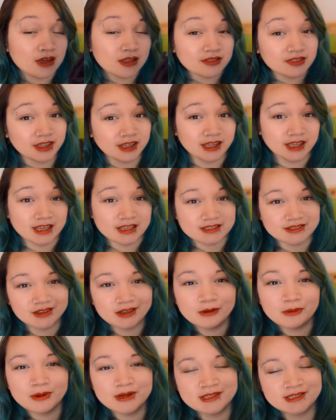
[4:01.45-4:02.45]
Thing is, they
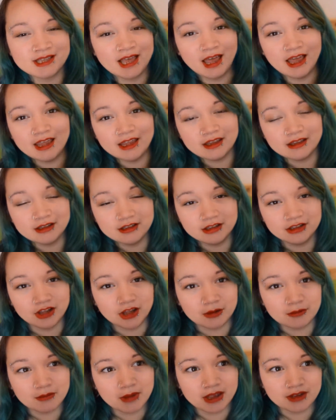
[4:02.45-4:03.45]
always say, you
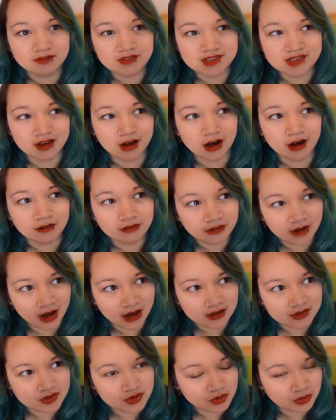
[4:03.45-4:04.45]
know, make the scarf
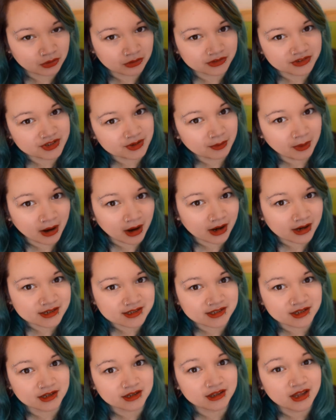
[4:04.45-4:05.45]
as tall as the
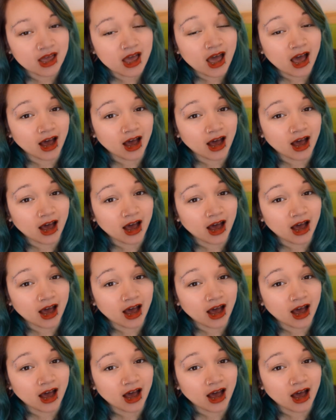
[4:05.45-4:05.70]
person,